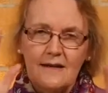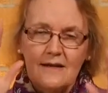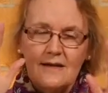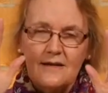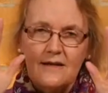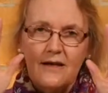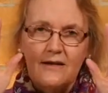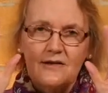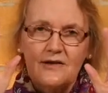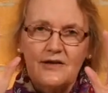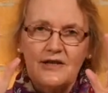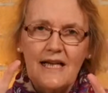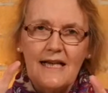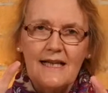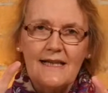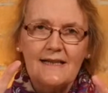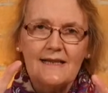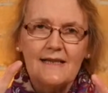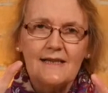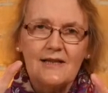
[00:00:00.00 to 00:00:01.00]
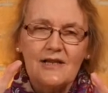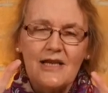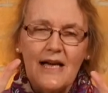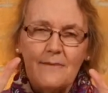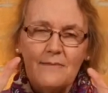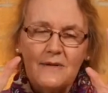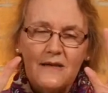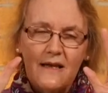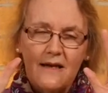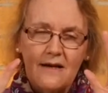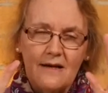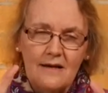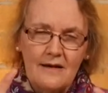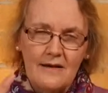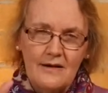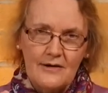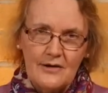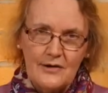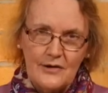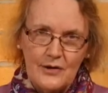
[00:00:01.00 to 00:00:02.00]
so Genesis chapter
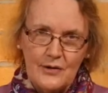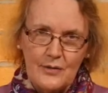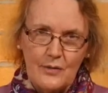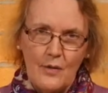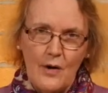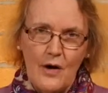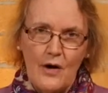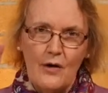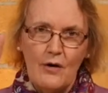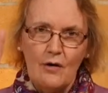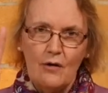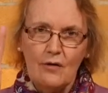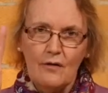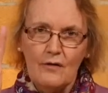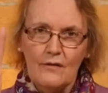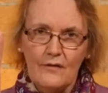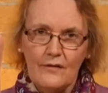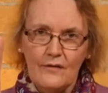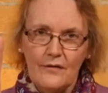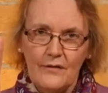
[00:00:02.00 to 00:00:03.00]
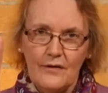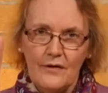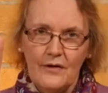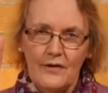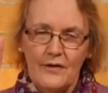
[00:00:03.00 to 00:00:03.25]
12,